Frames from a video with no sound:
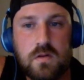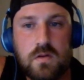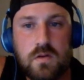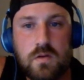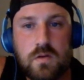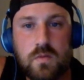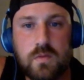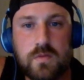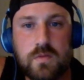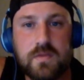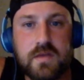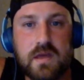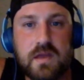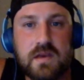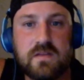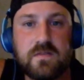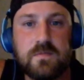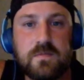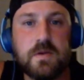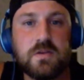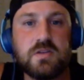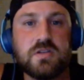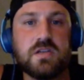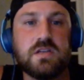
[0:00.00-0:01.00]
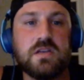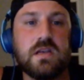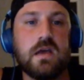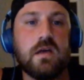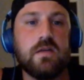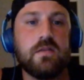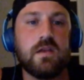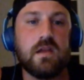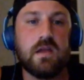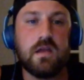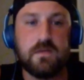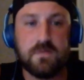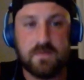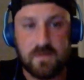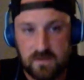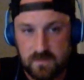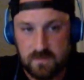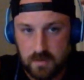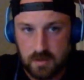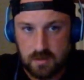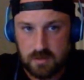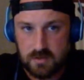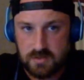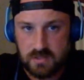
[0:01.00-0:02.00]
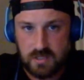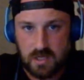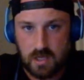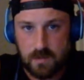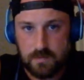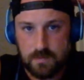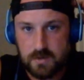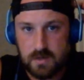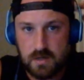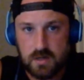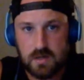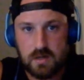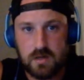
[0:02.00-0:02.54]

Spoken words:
with that, especially now that I have the Smuggler's Copter.